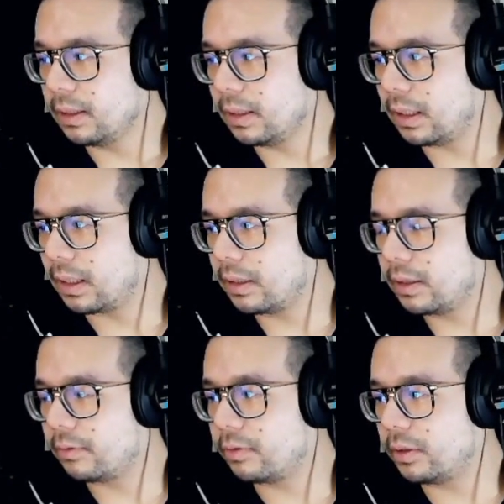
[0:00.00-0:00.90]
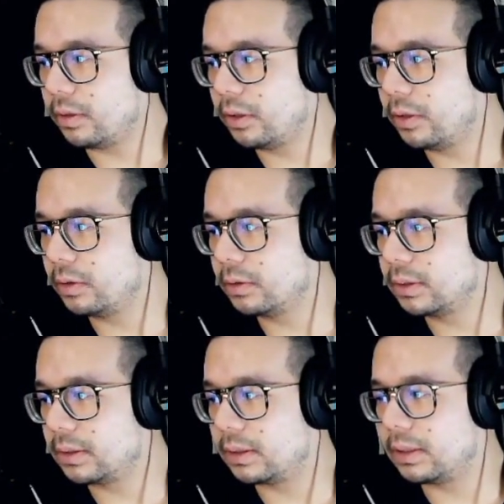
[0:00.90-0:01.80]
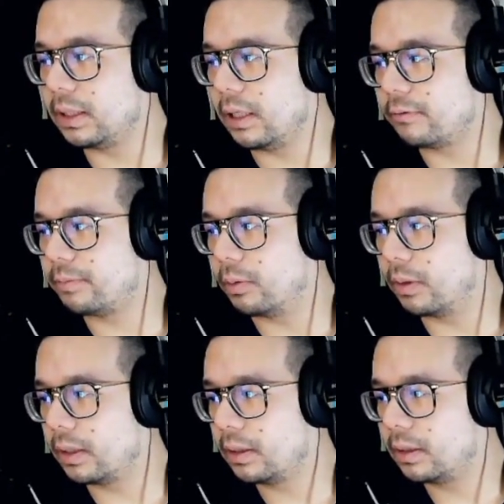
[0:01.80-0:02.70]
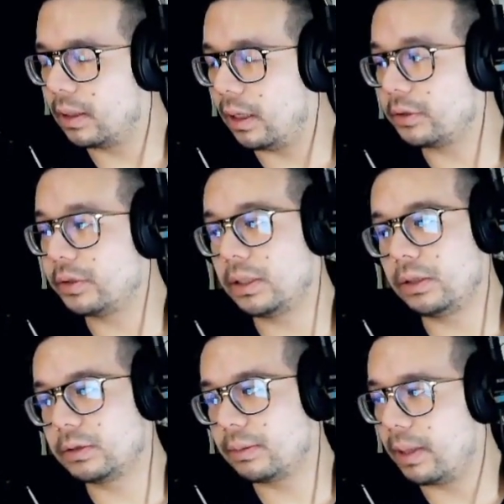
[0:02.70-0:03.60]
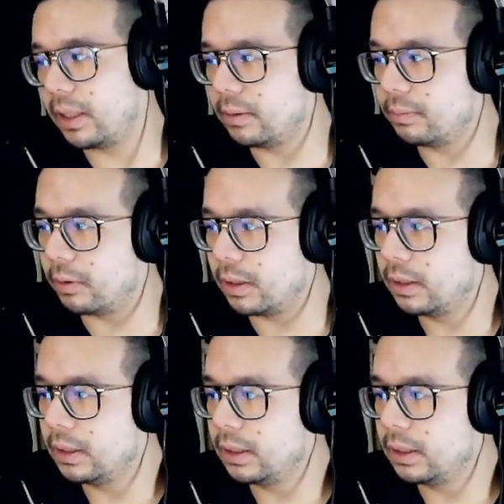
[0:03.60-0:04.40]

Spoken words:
and I never used the TF port. I also didn't use the mic in port.